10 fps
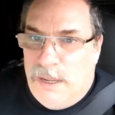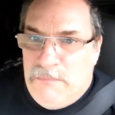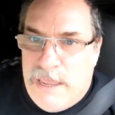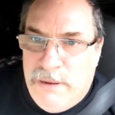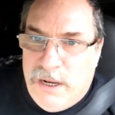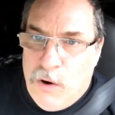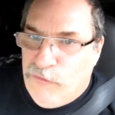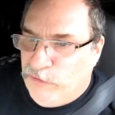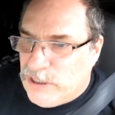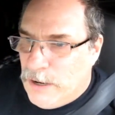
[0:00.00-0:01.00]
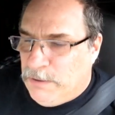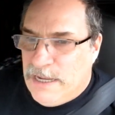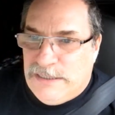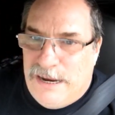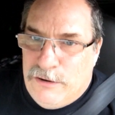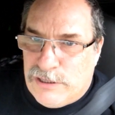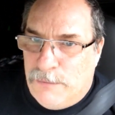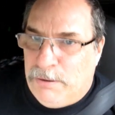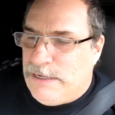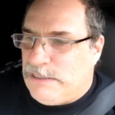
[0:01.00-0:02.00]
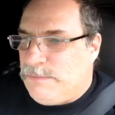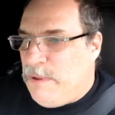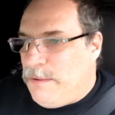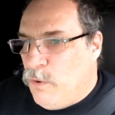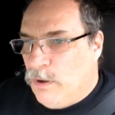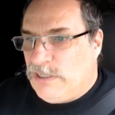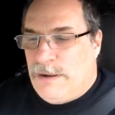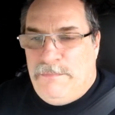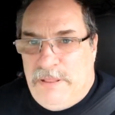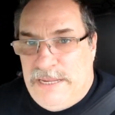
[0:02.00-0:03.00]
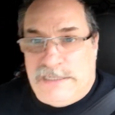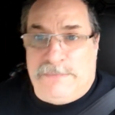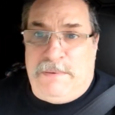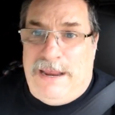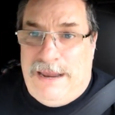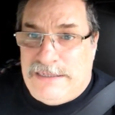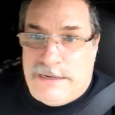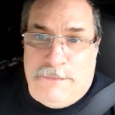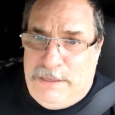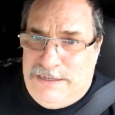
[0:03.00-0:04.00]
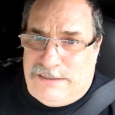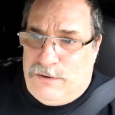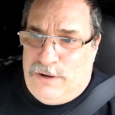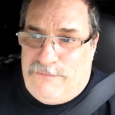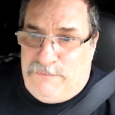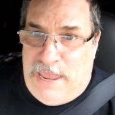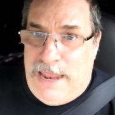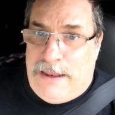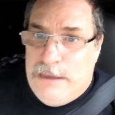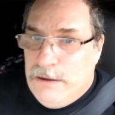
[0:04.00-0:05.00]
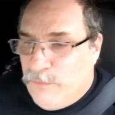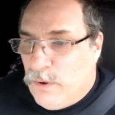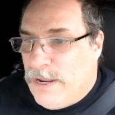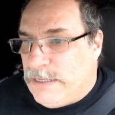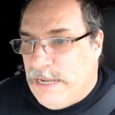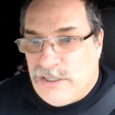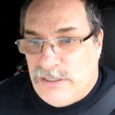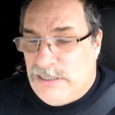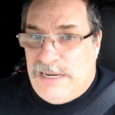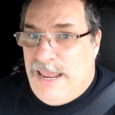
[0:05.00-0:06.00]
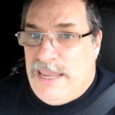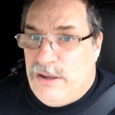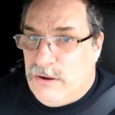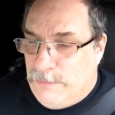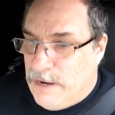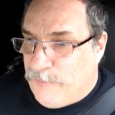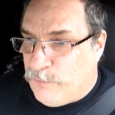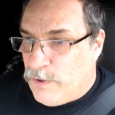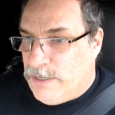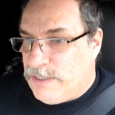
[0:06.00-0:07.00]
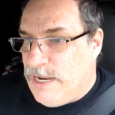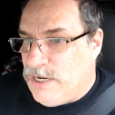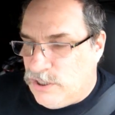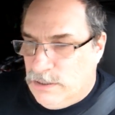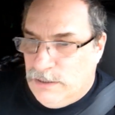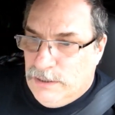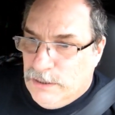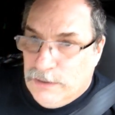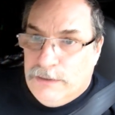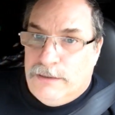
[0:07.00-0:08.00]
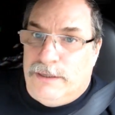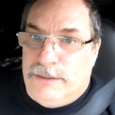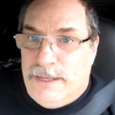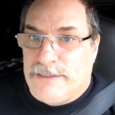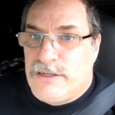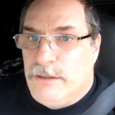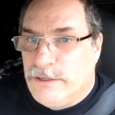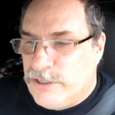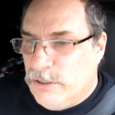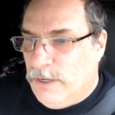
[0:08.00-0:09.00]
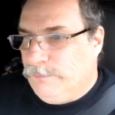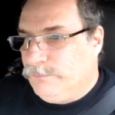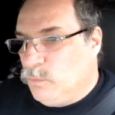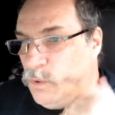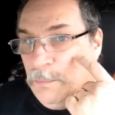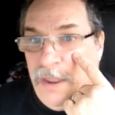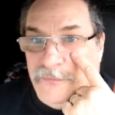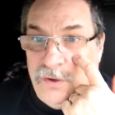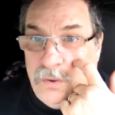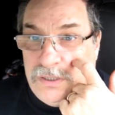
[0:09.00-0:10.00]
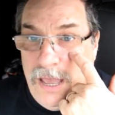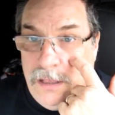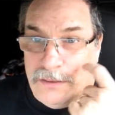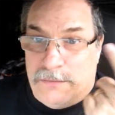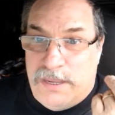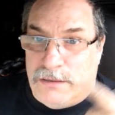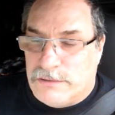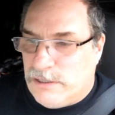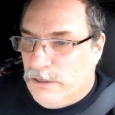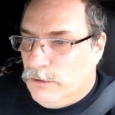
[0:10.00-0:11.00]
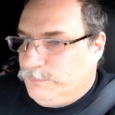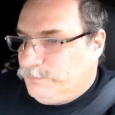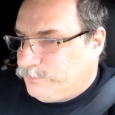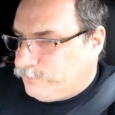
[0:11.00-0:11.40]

that may be low for some places. I know some places pay more, some places pay less, some places don't even pay for orientation. They say, hey, you come down for orientation, and that's all there's to it. We'll pay for the hotel and the meals, you know.